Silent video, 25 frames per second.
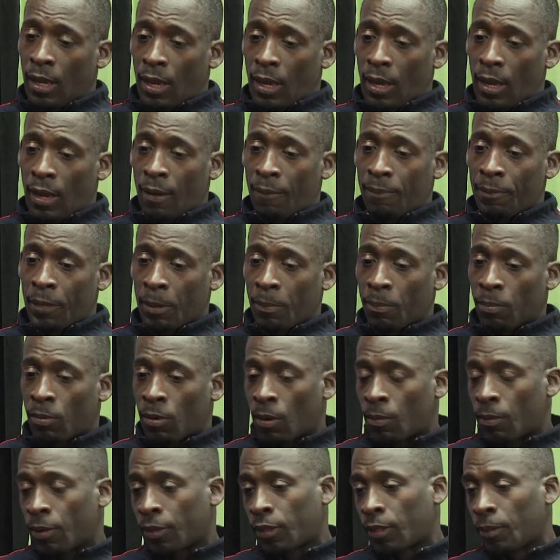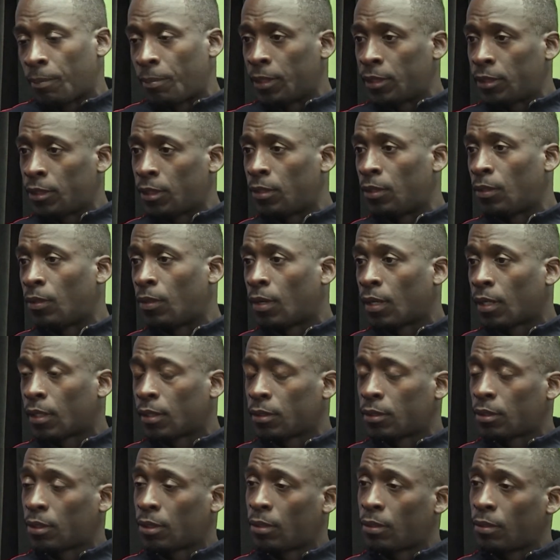They brought with them into Newark
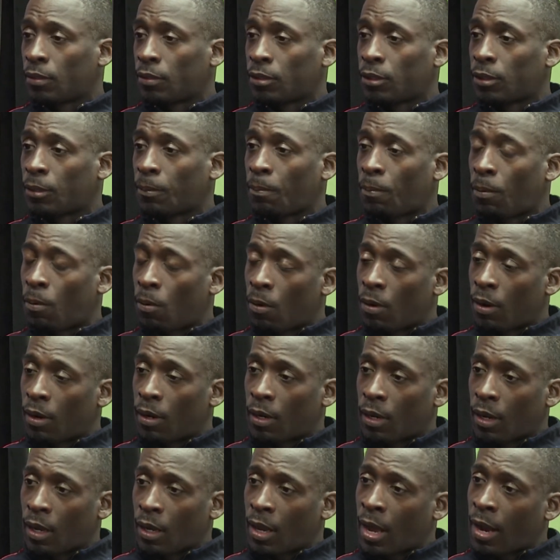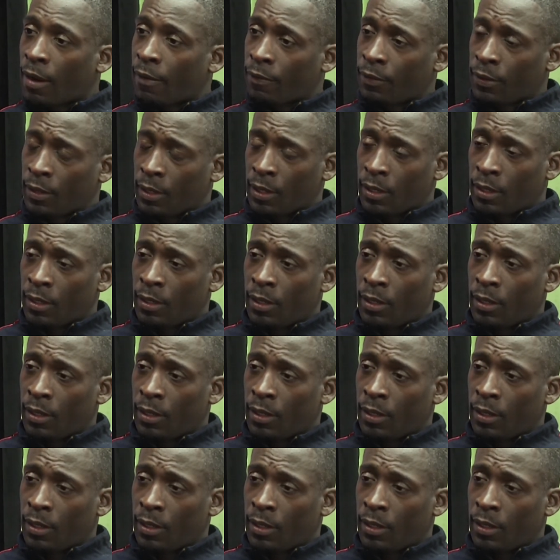to support a lot of the